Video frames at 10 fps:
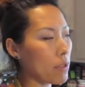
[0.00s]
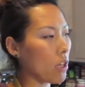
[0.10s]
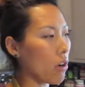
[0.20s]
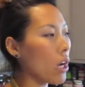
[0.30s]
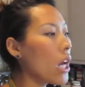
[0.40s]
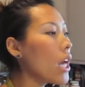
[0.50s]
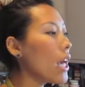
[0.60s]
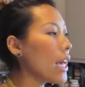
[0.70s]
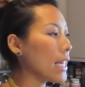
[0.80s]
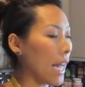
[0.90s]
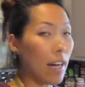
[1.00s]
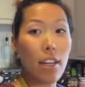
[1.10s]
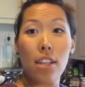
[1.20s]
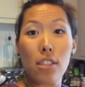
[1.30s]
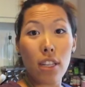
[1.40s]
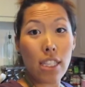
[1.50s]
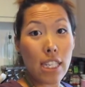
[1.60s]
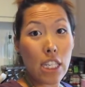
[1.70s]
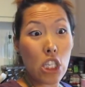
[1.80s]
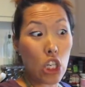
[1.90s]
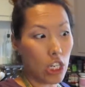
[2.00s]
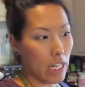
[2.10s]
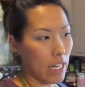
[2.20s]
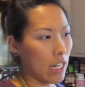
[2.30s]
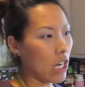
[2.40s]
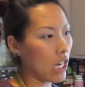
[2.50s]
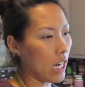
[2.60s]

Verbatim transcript: So, yeah. So let's get started. All